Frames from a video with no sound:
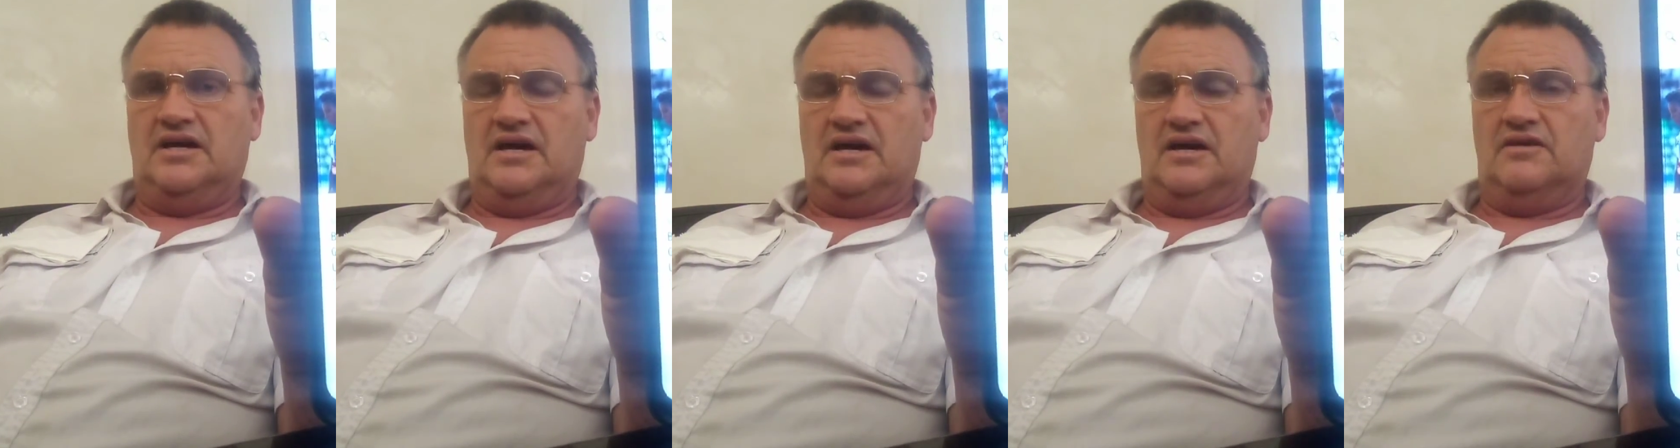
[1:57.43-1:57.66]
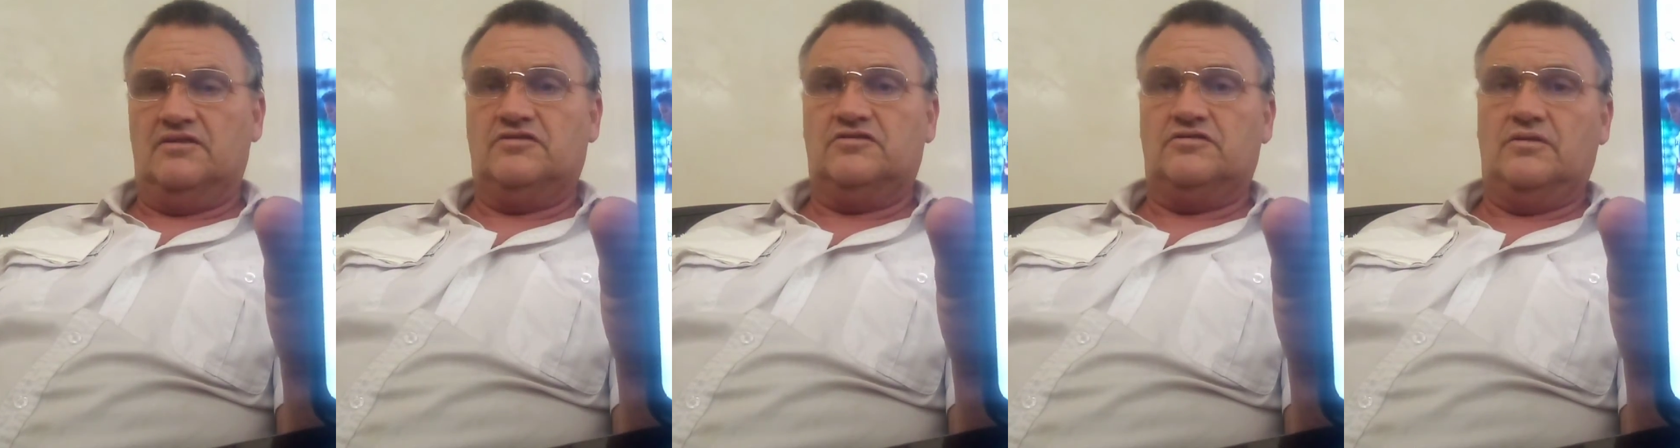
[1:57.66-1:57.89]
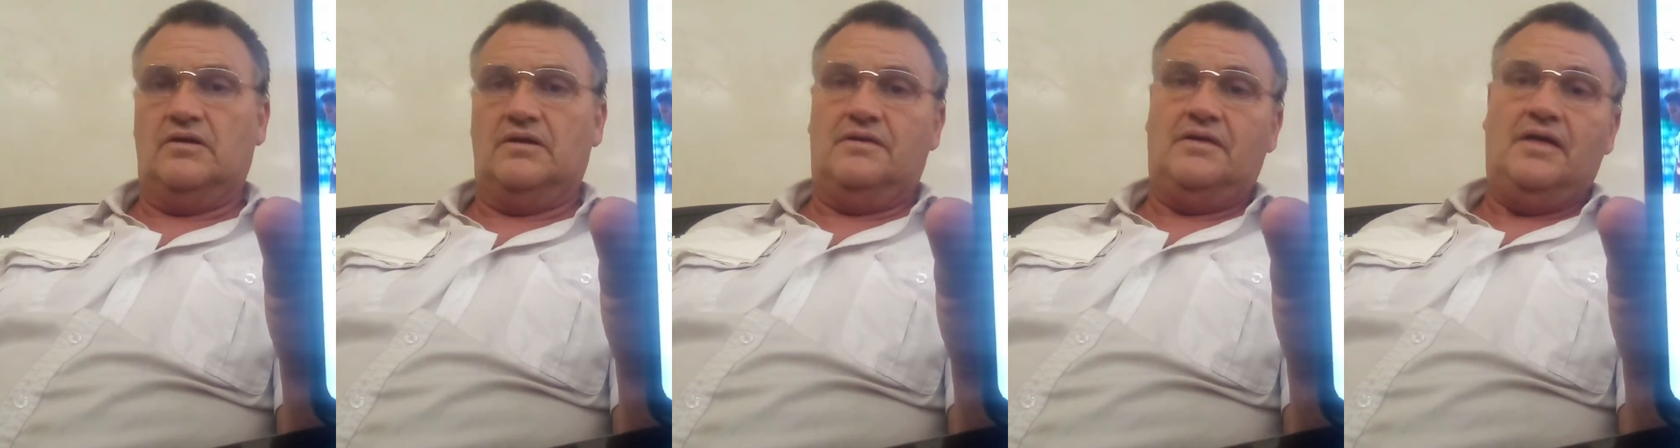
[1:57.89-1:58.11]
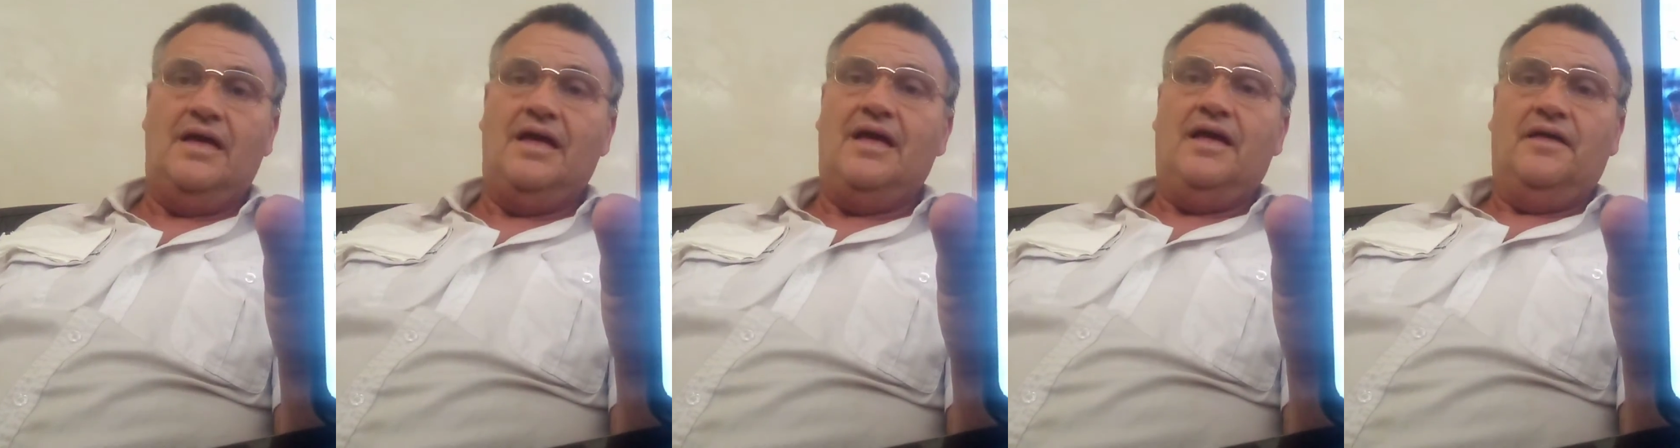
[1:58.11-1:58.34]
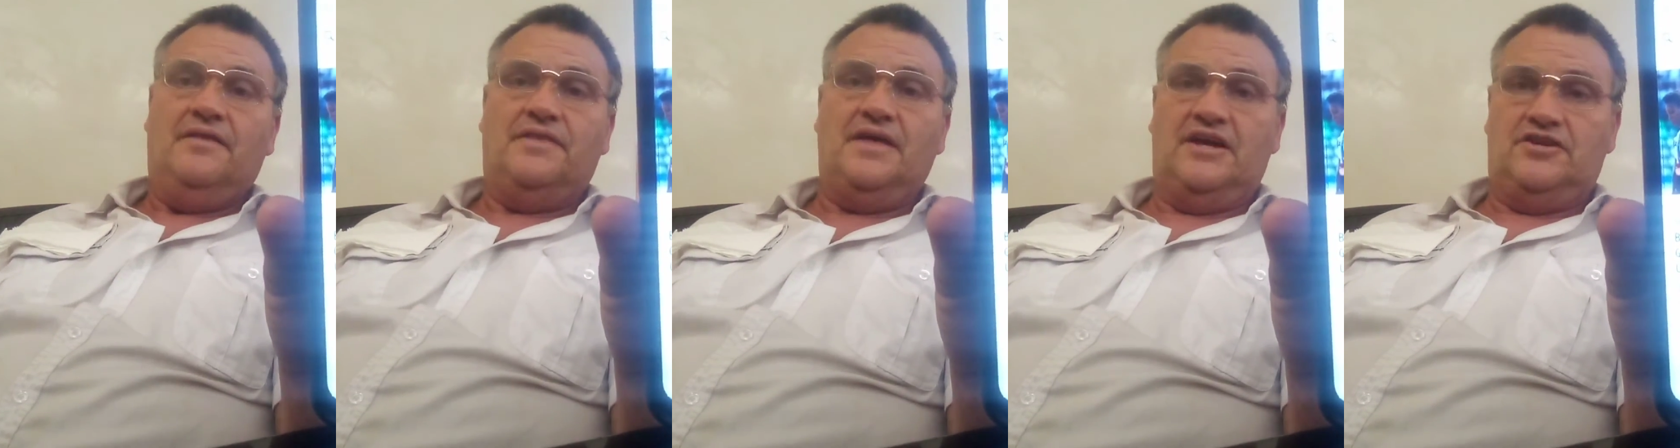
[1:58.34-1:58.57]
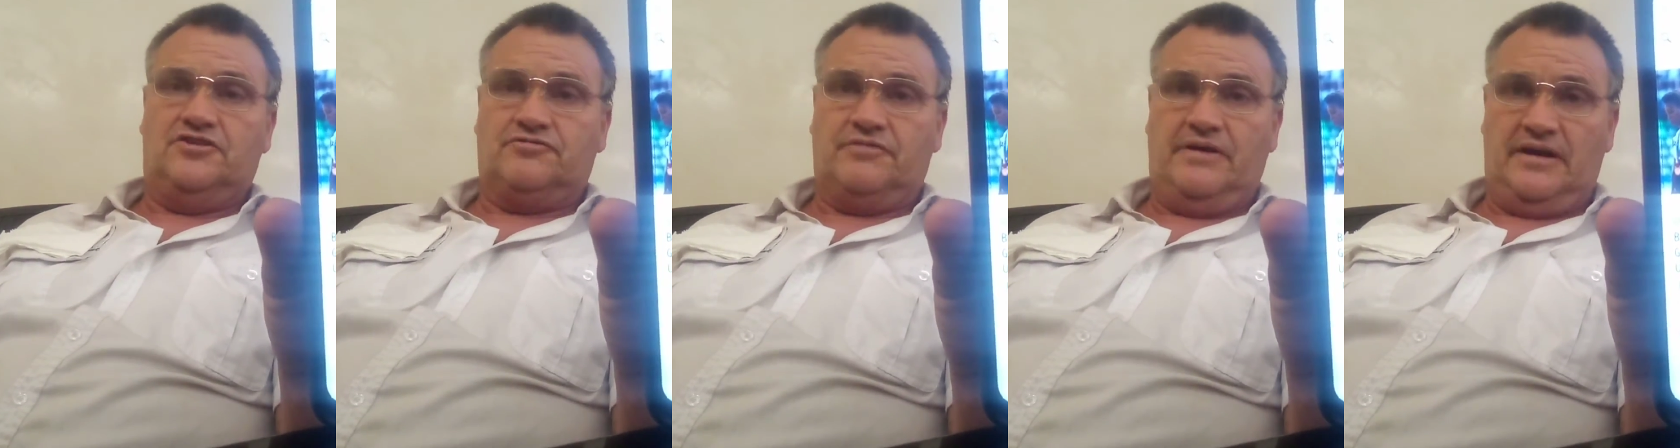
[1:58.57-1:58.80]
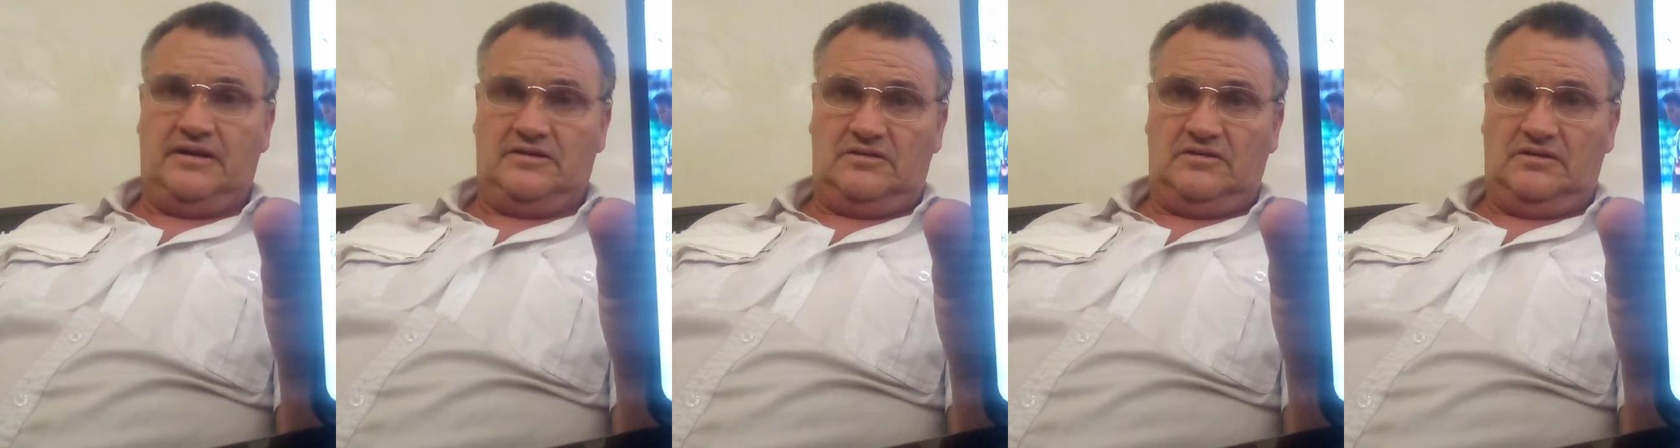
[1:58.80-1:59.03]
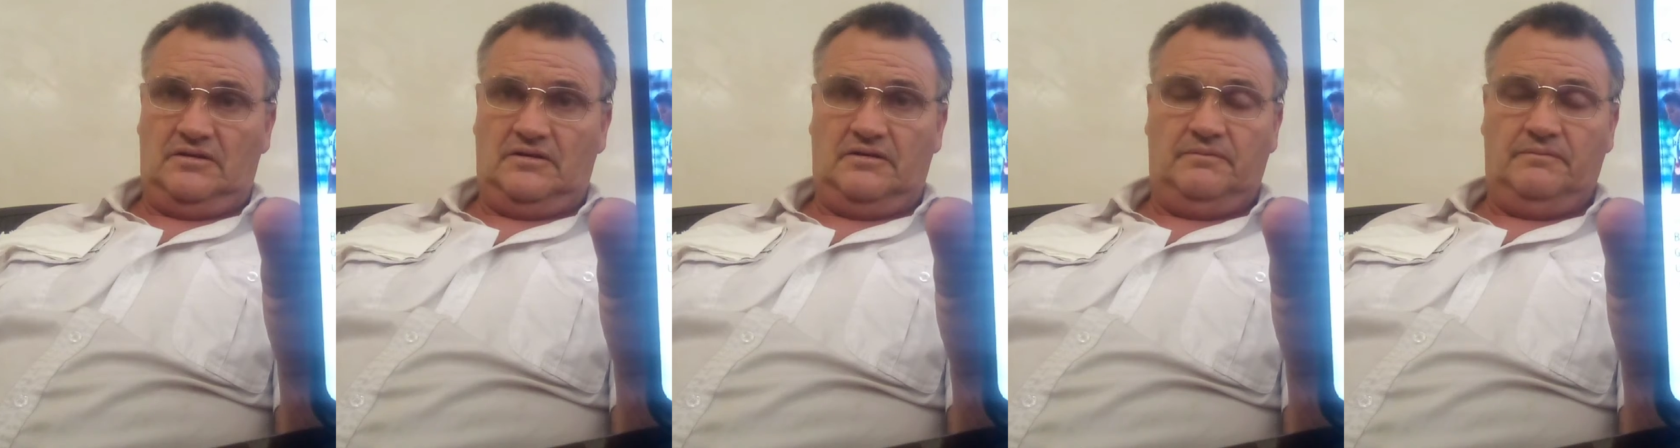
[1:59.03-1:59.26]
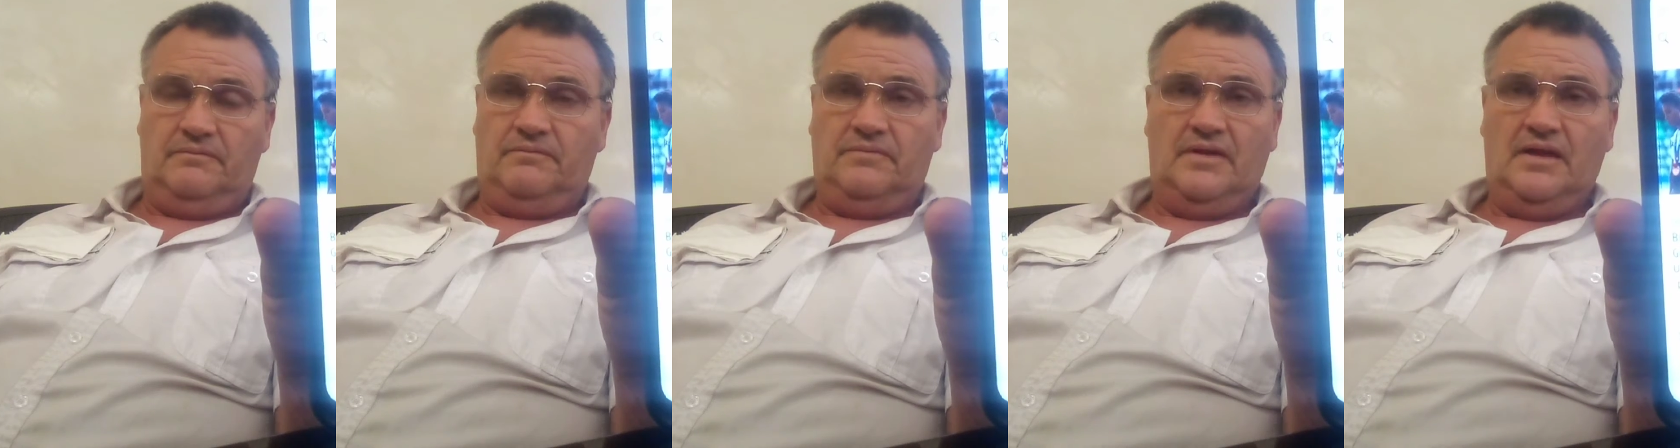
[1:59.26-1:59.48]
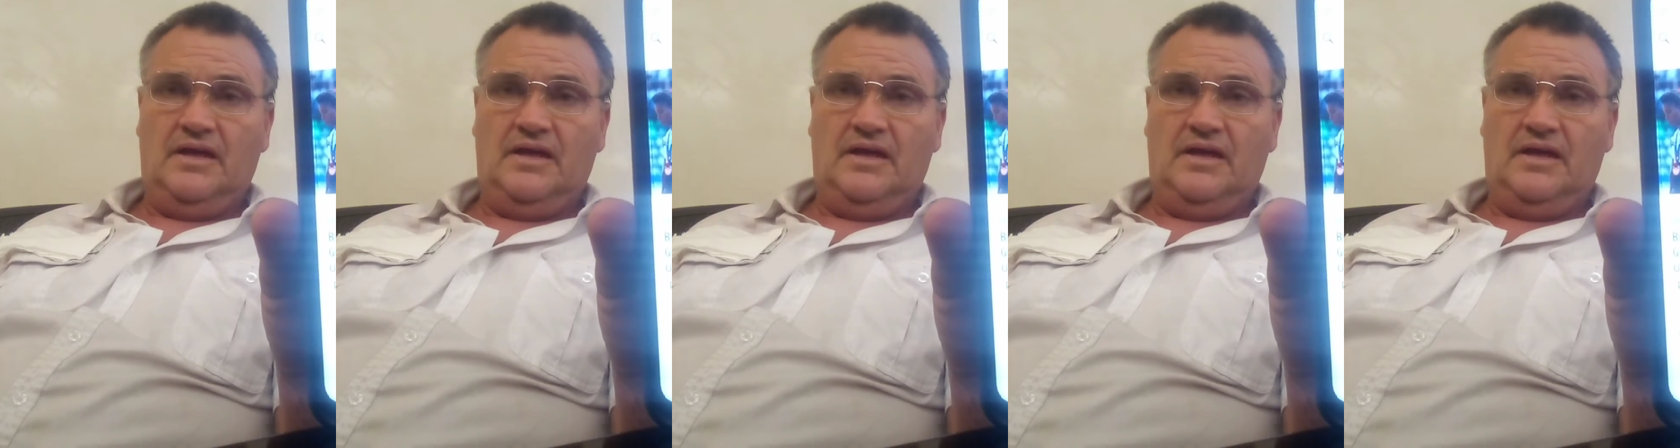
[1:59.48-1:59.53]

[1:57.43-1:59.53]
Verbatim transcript: uh, they tricked her.